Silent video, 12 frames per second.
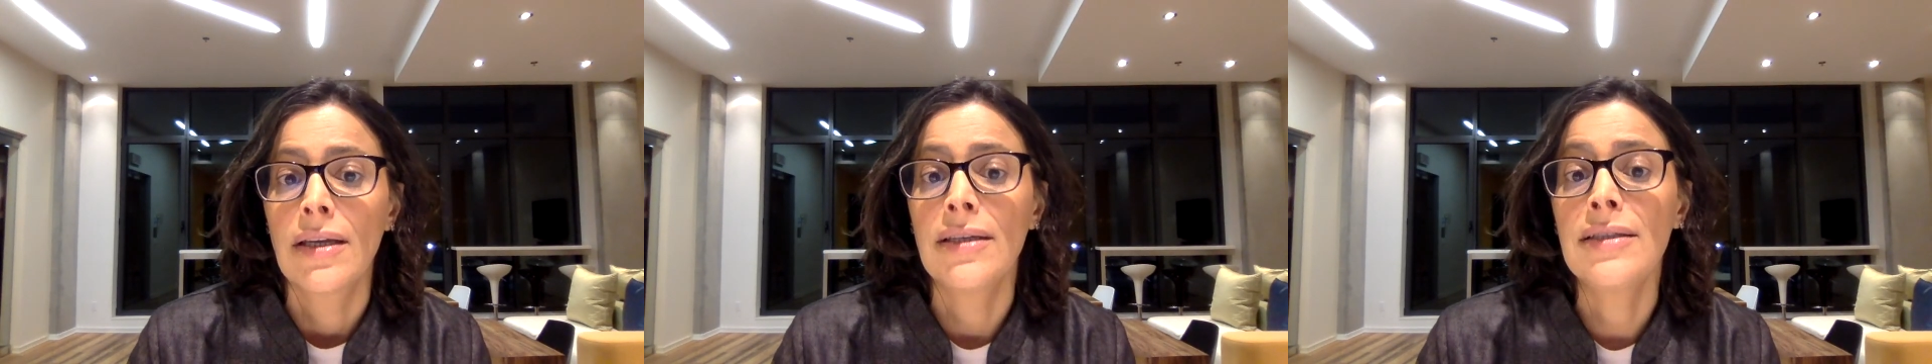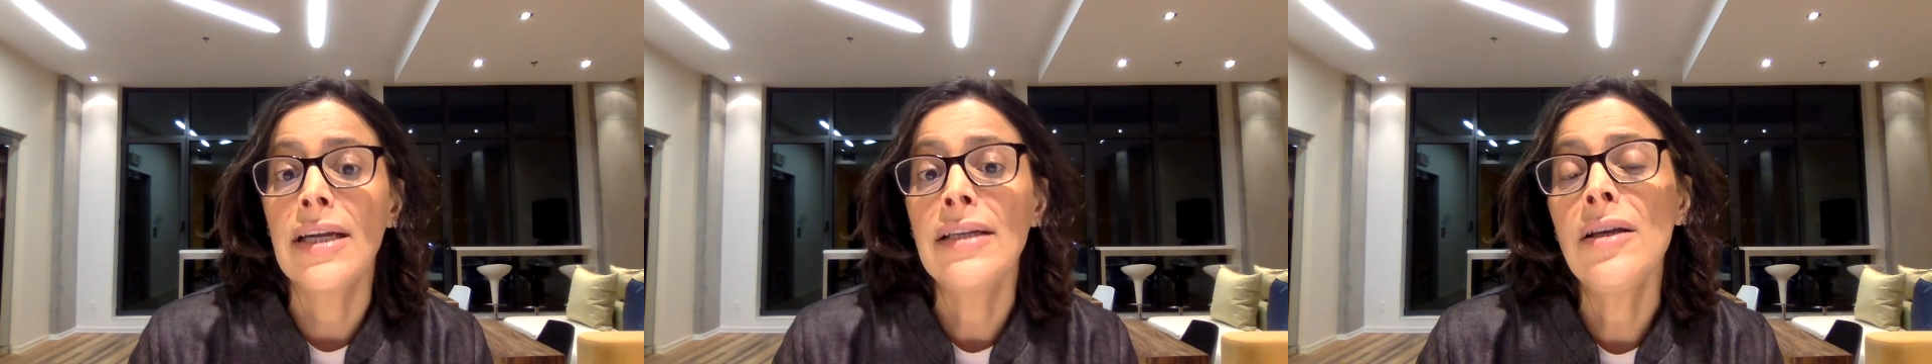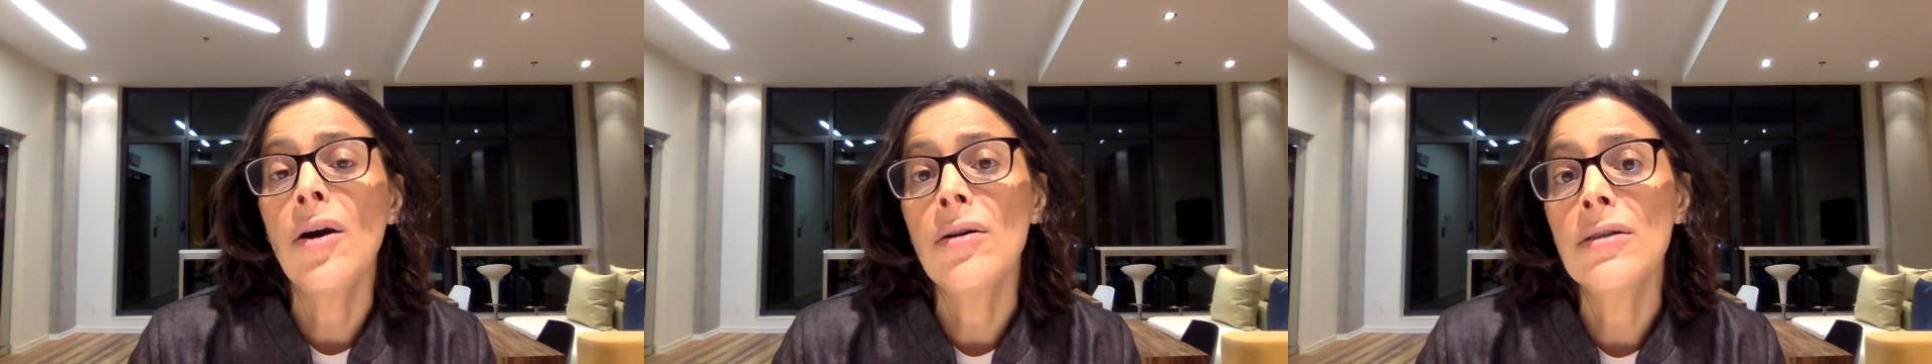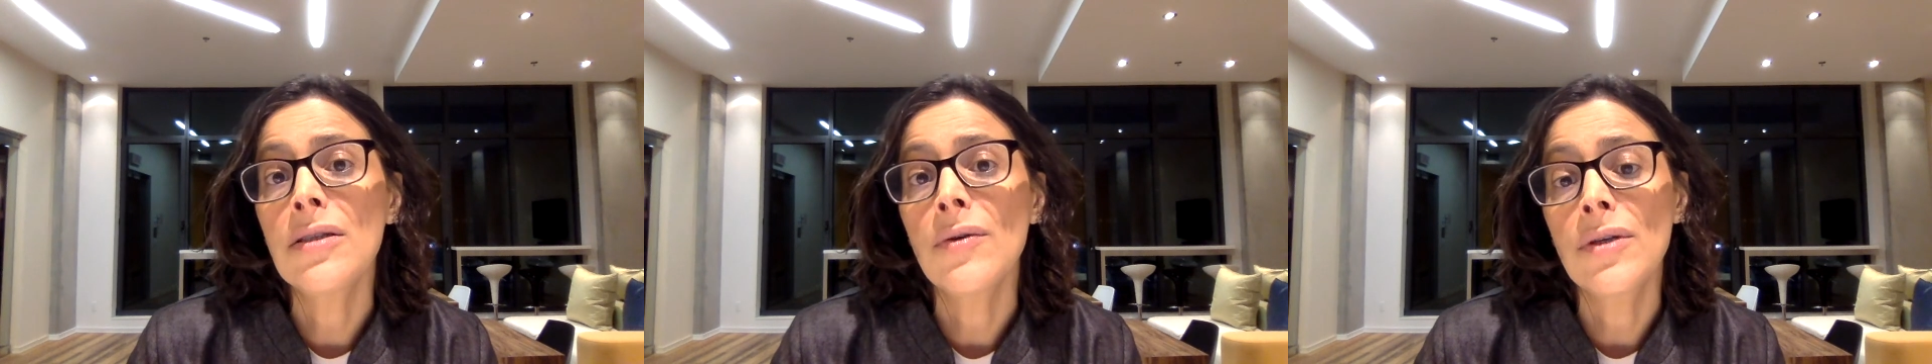The study
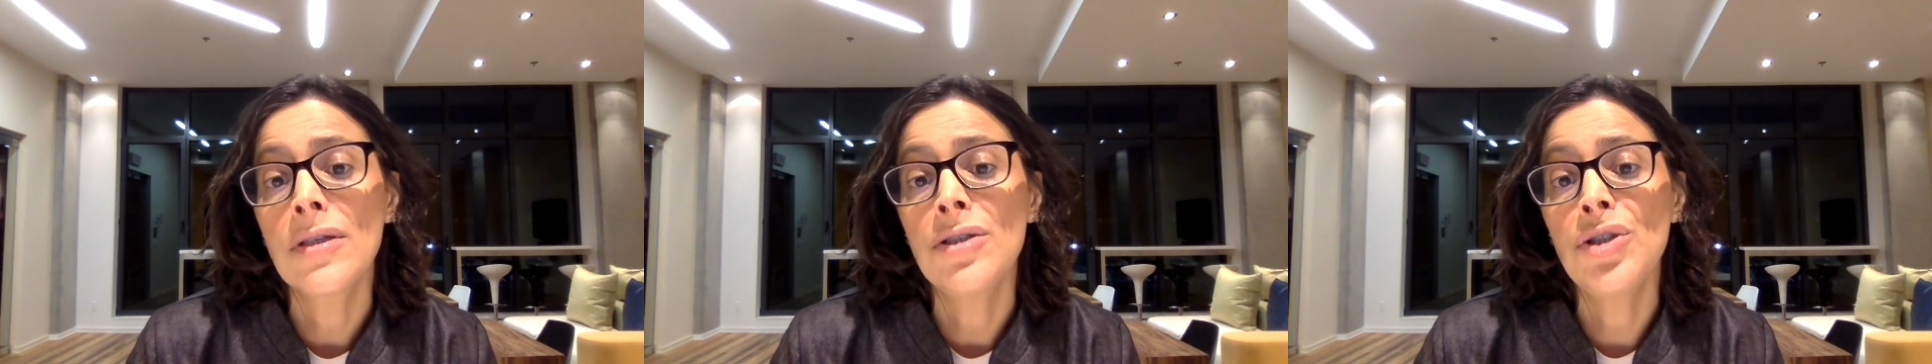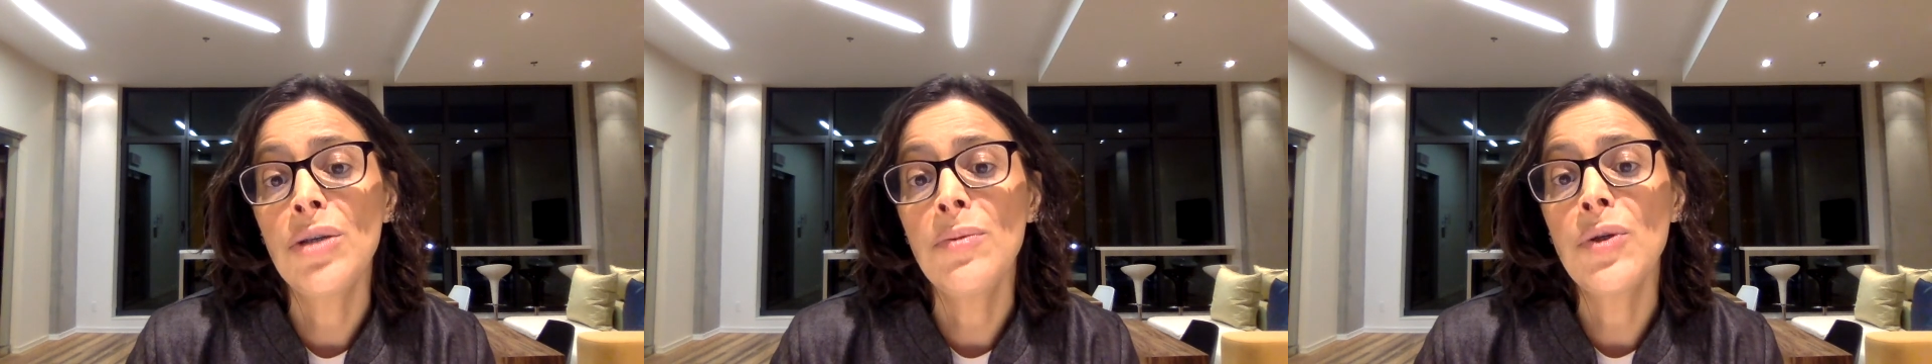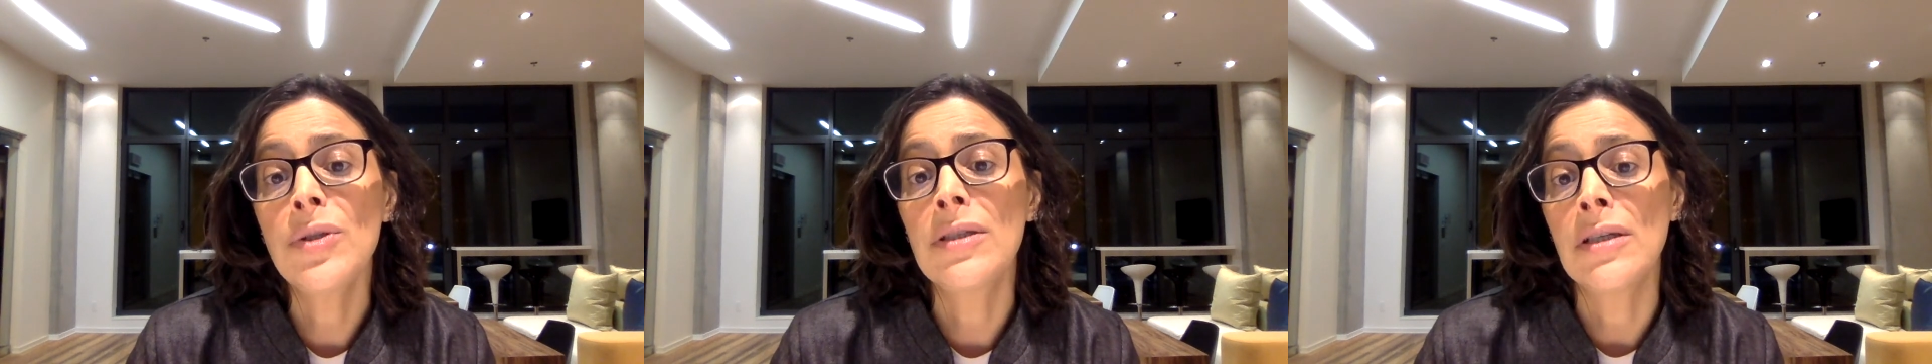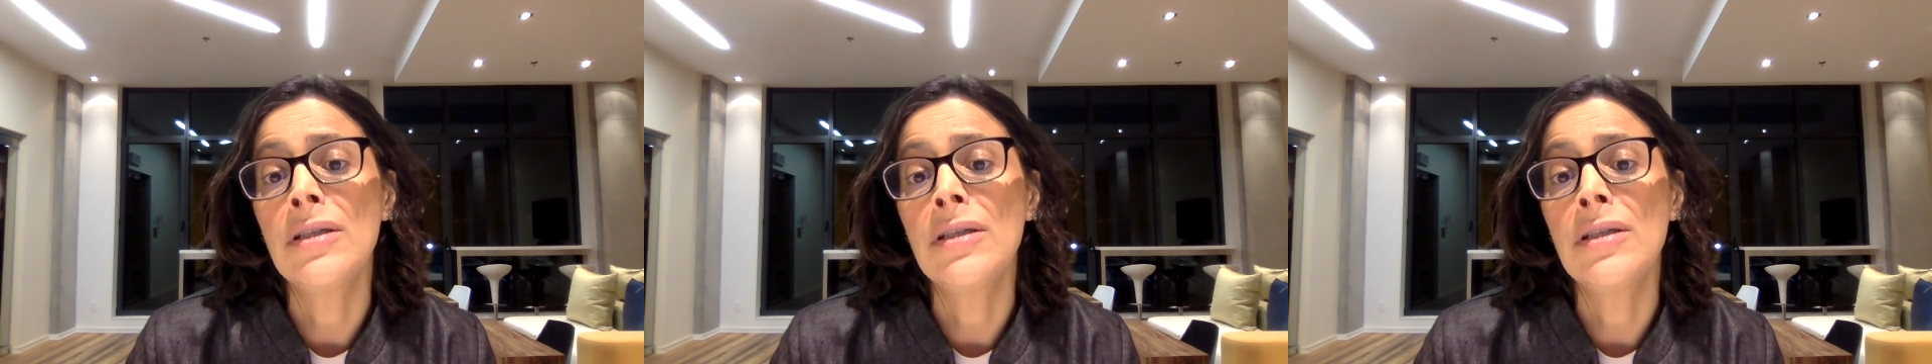also contributes